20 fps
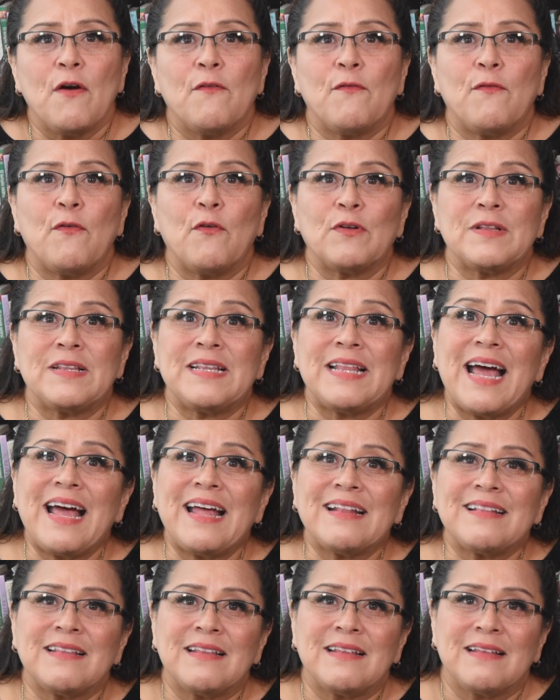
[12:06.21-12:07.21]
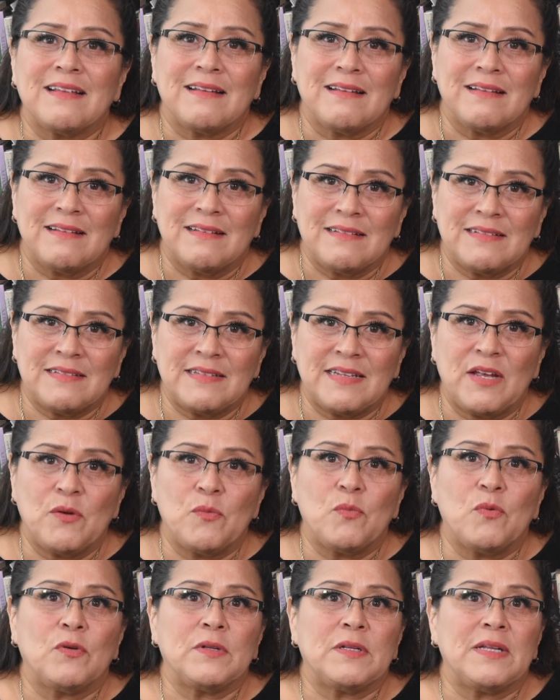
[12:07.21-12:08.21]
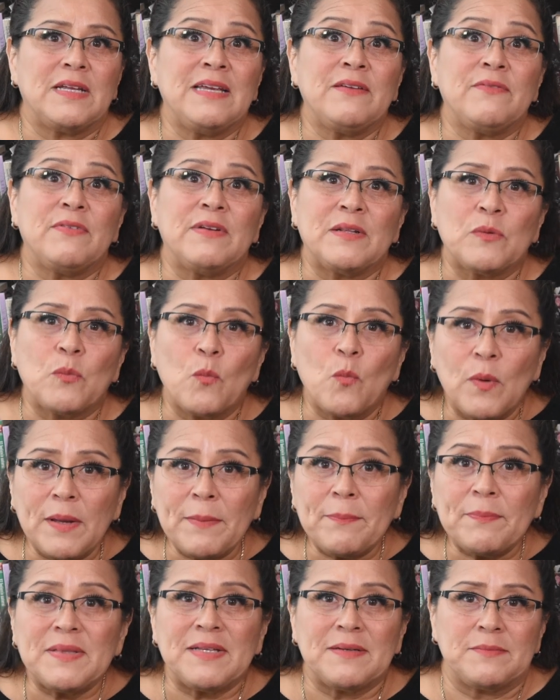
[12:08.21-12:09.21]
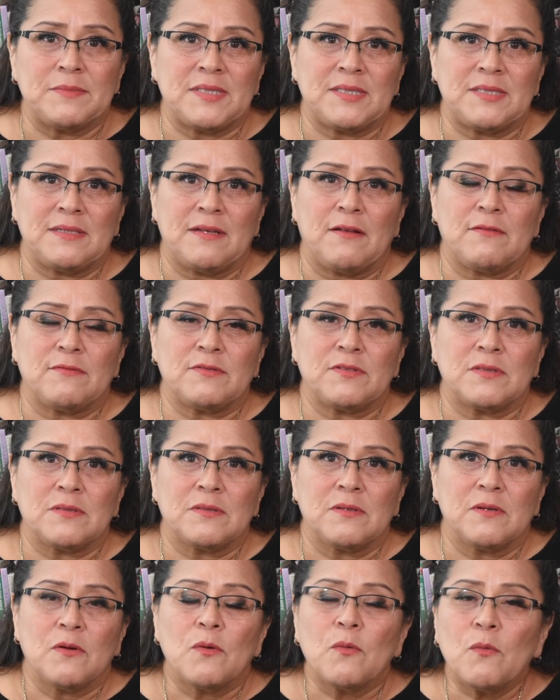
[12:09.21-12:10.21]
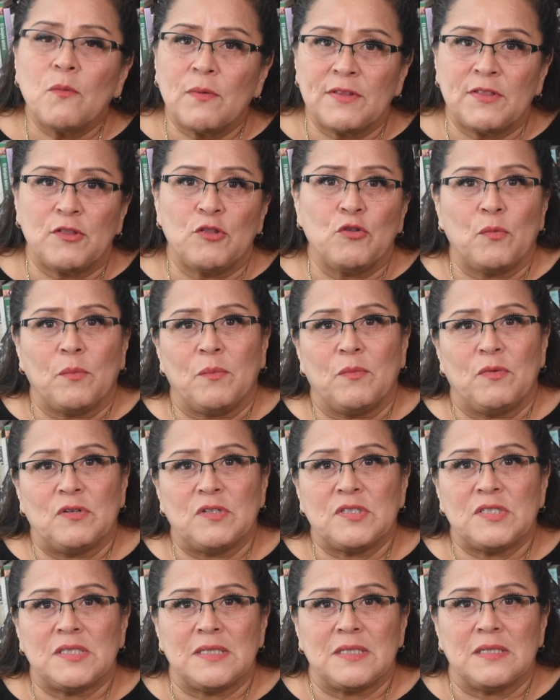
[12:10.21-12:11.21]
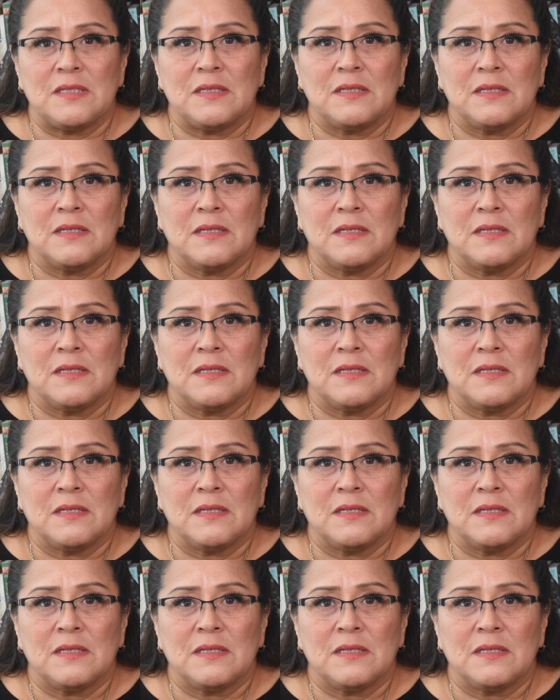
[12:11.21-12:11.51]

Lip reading: for that they would even whip themselves with no mercy.